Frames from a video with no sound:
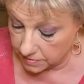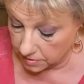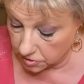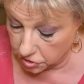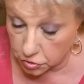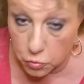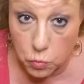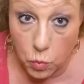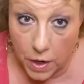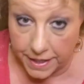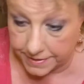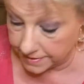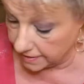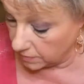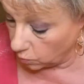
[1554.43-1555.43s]
do
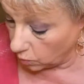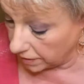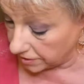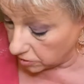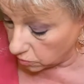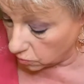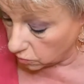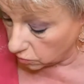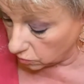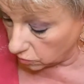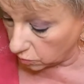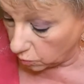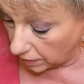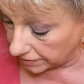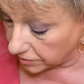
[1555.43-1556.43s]
what and what you
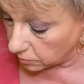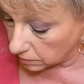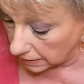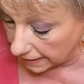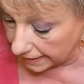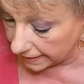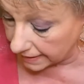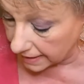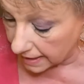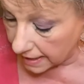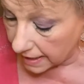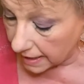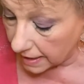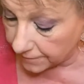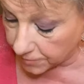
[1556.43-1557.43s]
like.
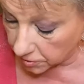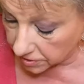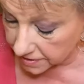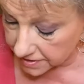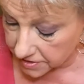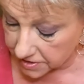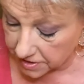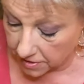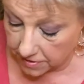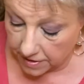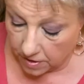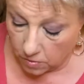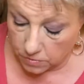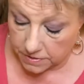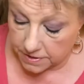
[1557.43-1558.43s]
If you're going to start
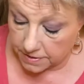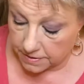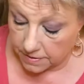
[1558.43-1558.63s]
out,